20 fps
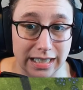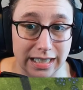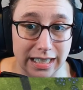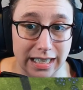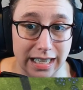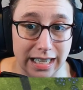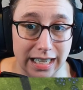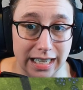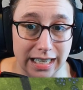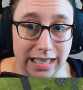
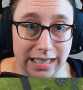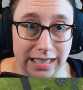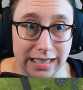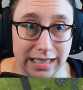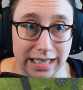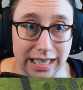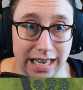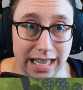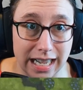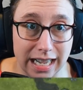it is
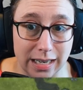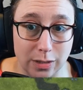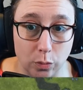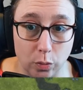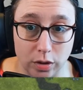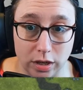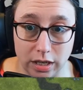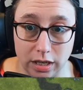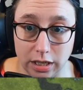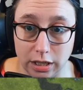not
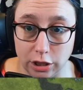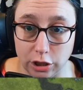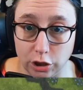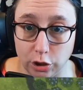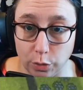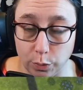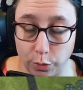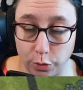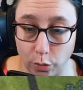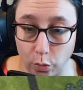working
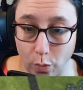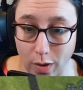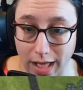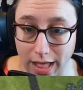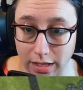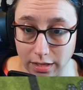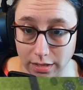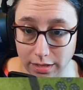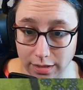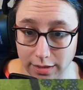super
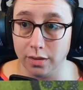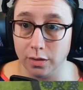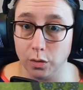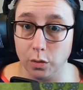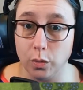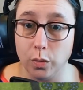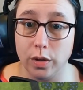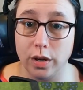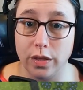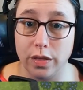well.
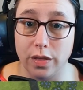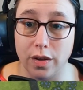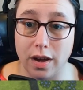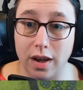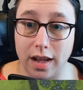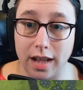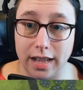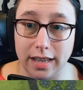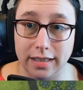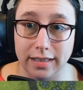Who would have
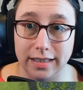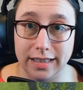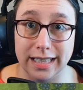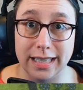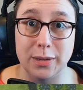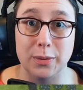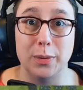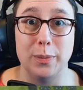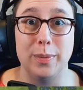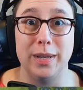thought that
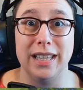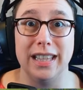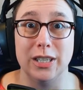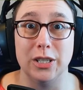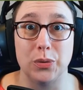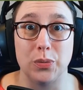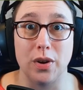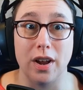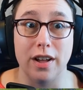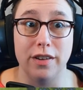it would be
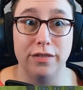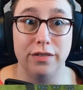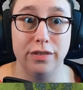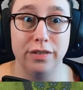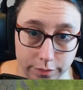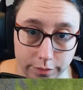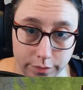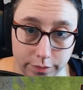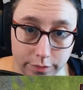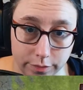this
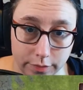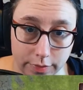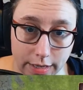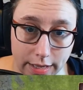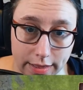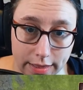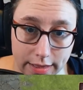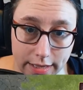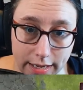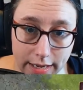rough?
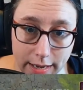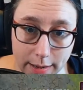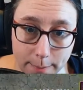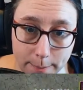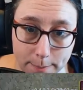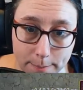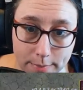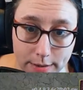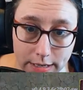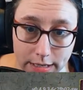I think I
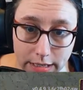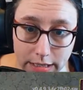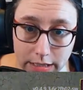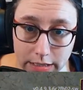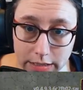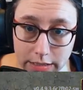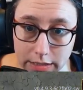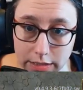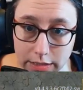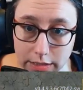
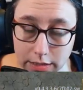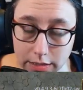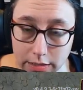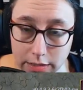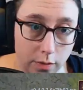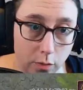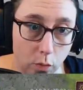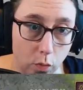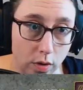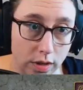might...
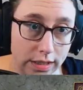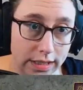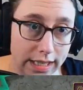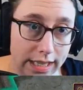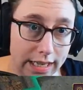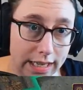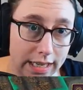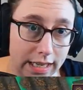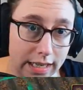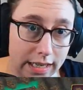Once I
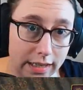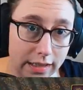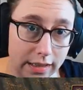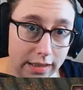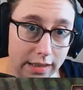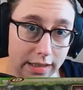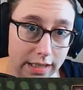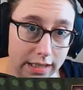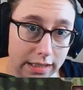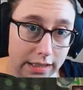
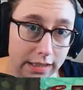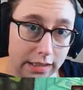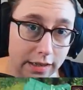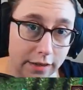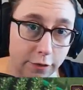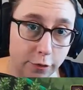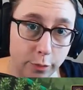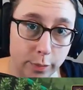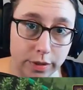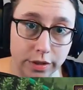get this
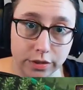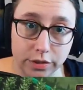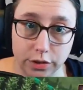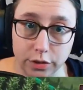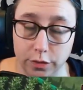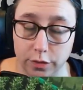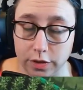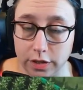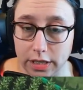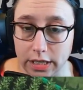stuff built
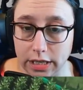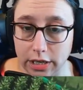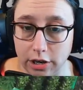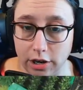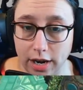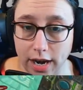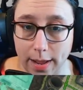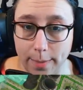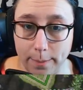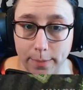over
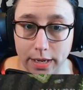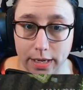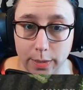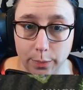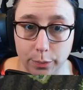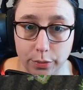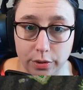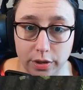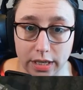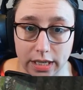here, I
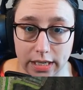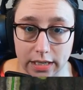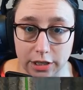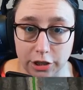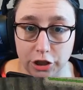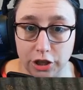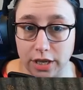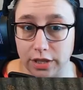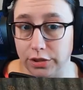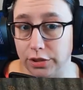might put in a
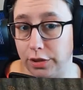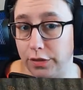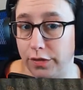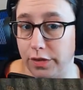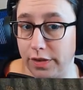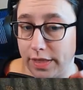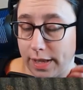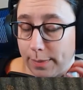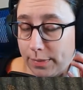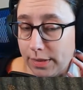shelter
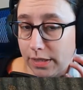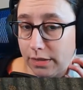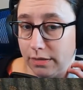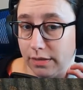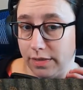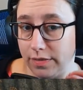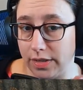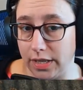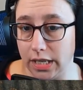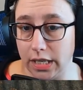for them to
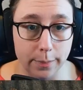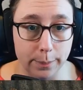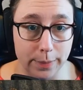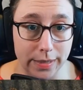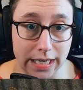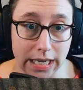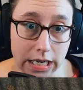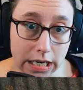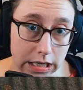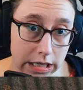live in,
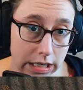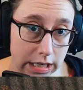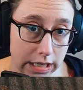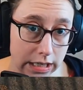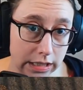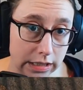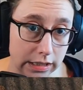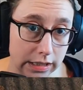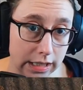because